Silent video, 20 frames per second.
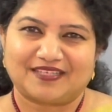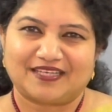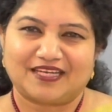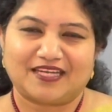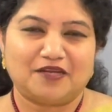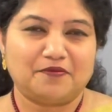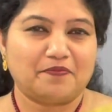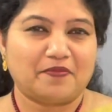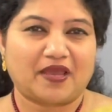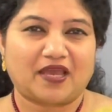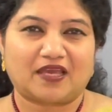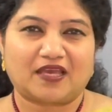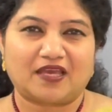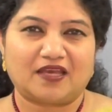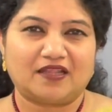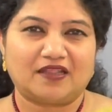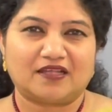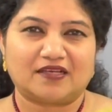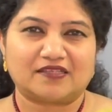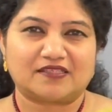in
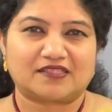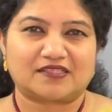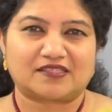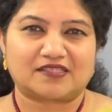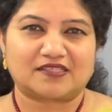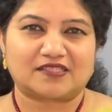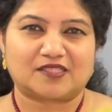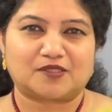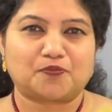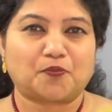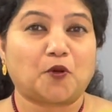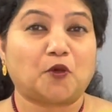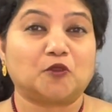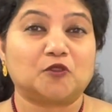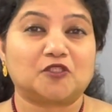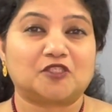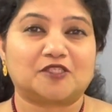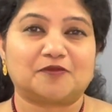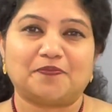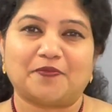making these
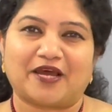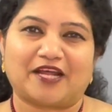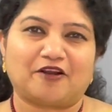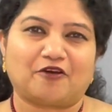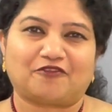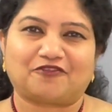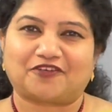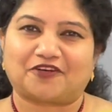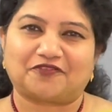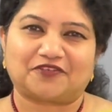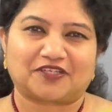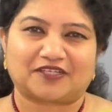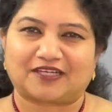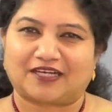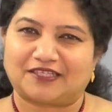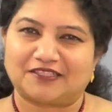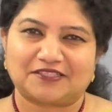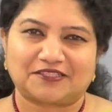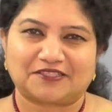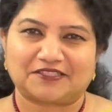sportsmen of our
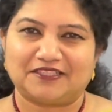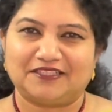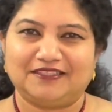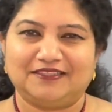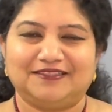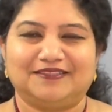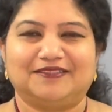country?